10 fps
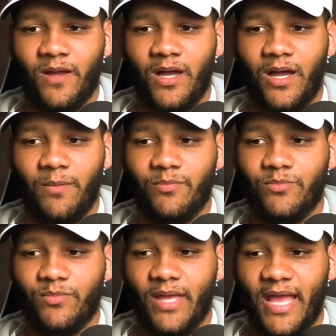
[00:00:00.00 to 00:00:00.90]

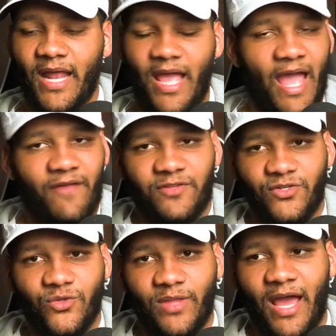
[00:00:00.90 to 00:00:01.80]
Um, and I have
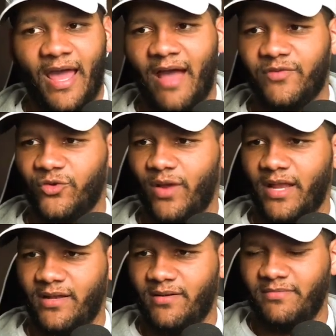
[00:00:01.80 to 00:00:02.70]
to do that after
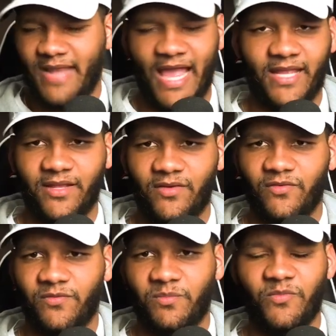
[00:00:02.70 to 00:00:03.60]
a
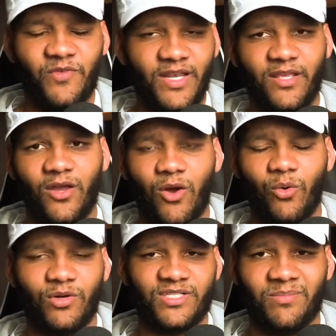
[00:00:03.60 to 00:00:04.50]
negative video
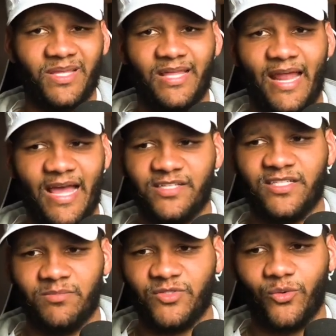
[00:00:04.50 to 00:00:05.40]
or something that has
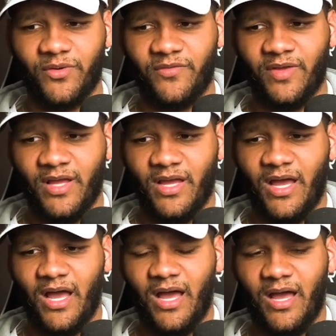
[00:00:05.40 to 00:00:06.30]
some sort of,
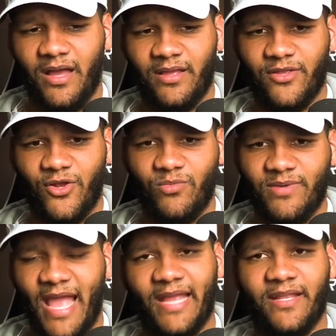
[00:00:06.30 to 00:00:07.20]
uh, you know,
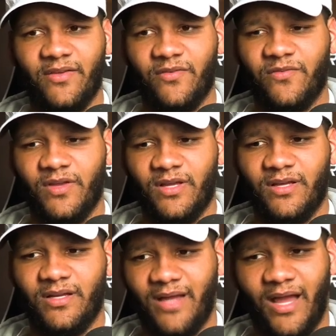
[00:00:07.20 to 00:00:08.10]
negative
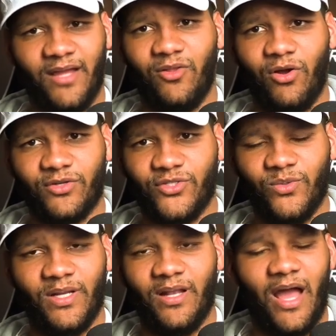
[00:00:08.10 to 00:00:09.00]
dialogue
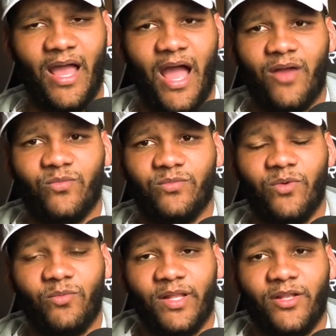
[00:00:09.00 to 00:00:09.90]
to it. I, I
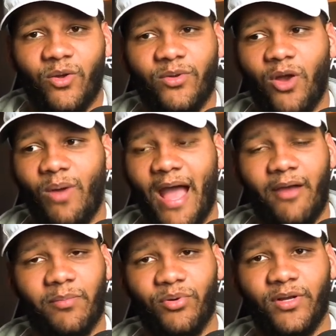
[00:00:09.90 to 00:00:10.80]
really don't know
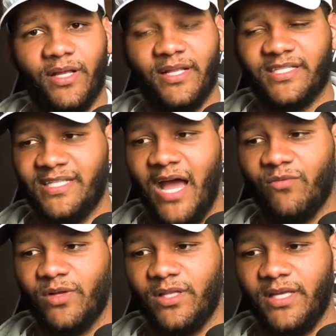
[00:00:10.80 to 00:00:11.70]
how to put it. It's
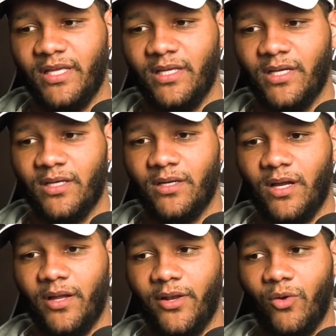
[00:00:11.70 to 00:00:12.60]
not really,
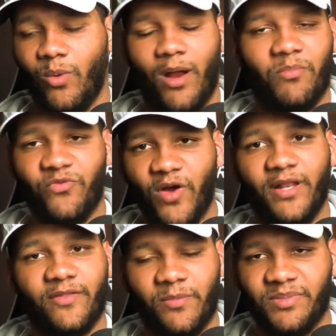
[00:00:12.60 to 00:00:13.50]
you know, where I'm
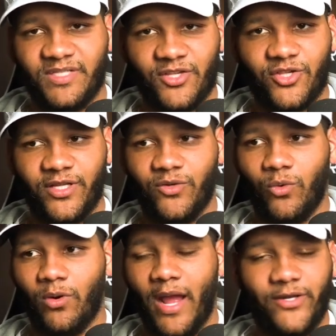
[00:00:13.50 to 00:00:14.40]
fudding the position,
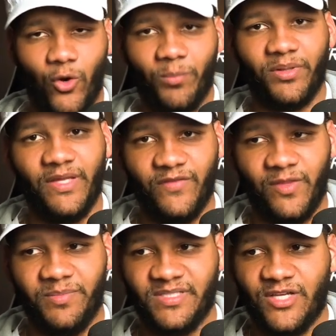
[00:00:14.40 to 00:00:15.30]
or I don't believe
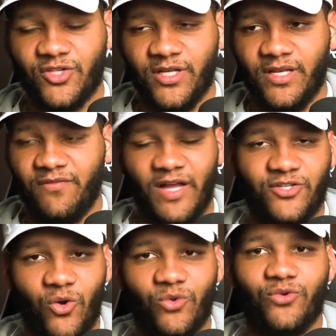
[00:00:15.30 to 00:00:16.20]
in the position. If
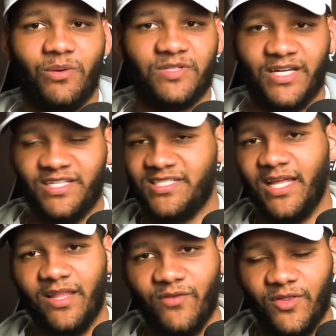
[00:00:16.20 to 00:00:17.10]
I told you I was going to
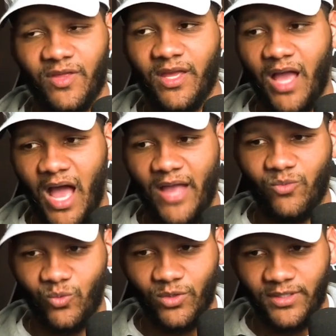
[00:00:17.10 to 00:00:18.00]
sell everything, I
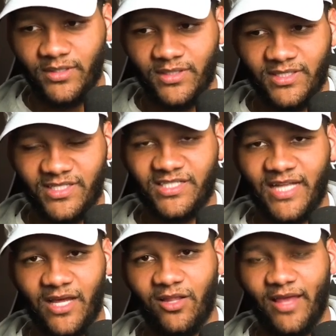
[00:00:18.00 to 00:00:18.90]
would
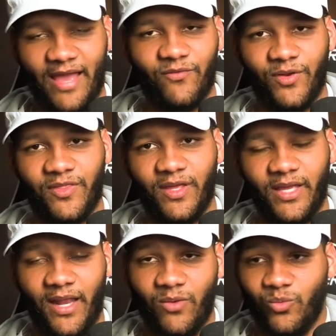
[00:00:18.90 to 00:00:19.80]
sell
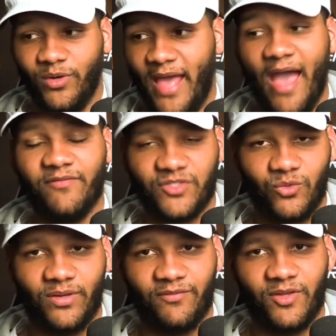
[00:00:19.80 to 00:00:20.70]
everything, and I would have
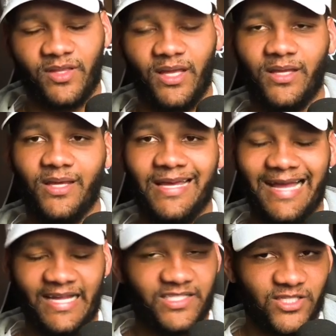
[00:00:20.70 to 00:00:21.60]
sold everything.
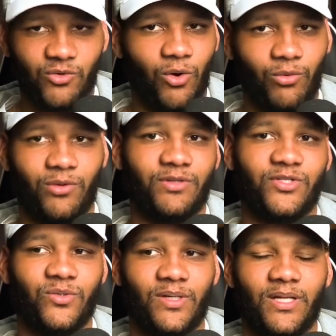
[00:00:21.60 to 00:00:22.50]
I still hold on
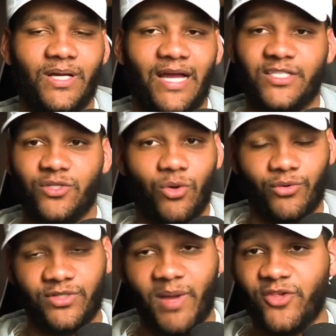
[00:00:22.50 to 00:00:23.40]
to it. I still
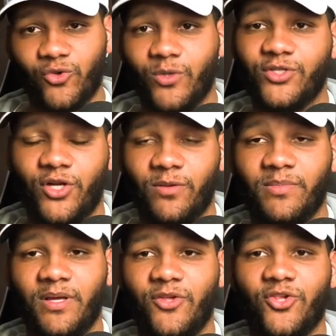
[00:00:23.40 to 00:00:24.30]
hold on to my
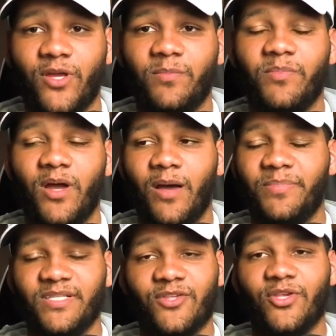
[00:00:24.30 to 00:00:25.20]
short-term SHIB uh,
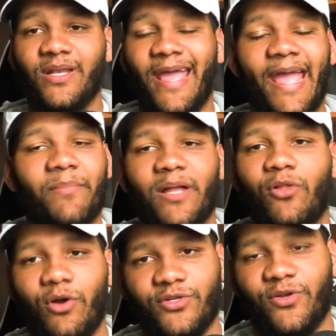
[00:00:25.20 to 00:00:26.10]
position and my
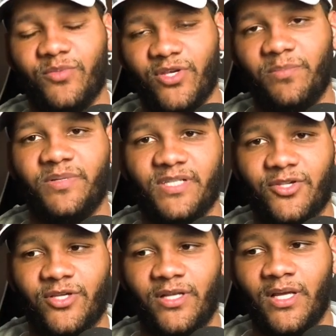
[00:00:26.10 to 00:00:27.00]
long-term SHIB
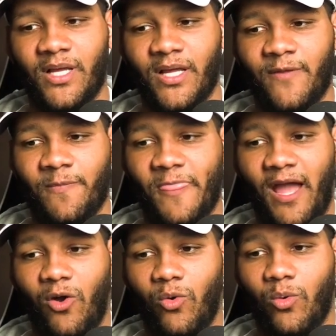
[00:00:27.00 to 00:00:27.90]
position.
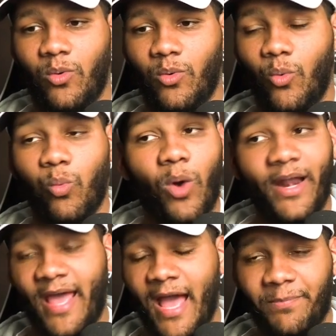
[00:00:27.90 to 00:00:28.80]
Now,
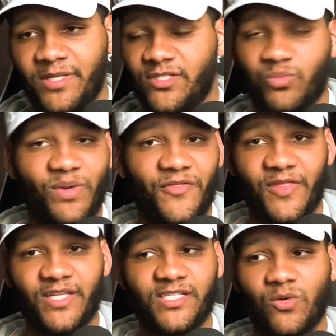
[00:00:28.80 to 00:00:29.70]
what happens with
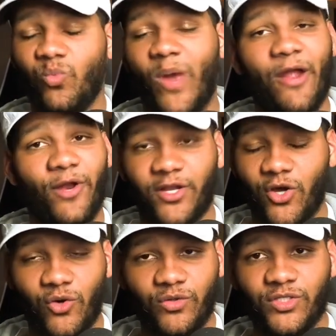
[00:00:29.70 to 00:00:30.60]
this and where it
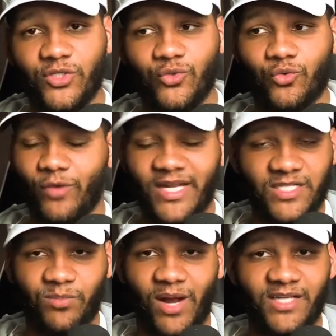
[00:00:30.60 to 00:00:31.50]
goes to
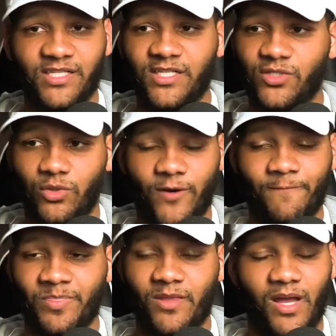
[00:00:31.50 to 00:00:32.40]
crazy prices,
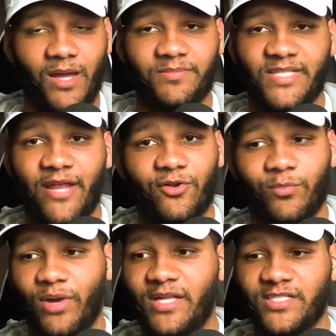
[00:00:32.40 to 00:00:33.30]
or um,
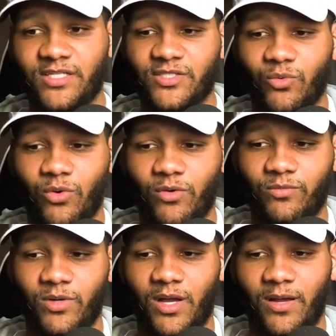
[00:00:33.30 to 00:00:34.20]
standard prices,
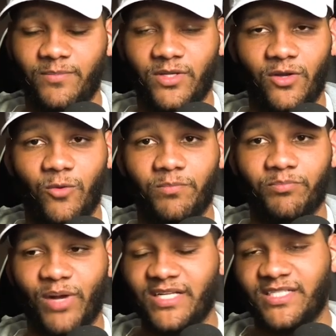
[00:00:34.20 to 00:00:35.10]
or, um, you know,
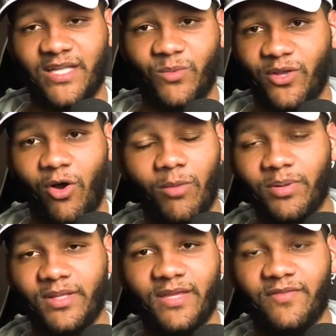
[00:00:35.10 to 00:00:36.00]
prices that we all
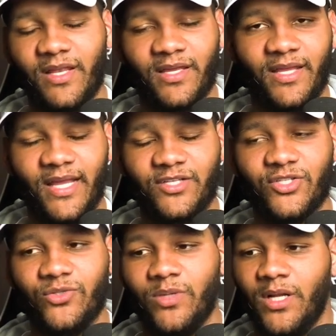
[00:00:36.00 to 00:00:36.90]
believe that it can get
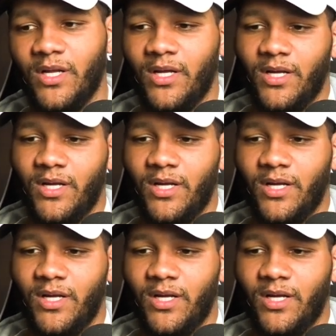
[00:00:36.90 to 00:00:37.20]
to,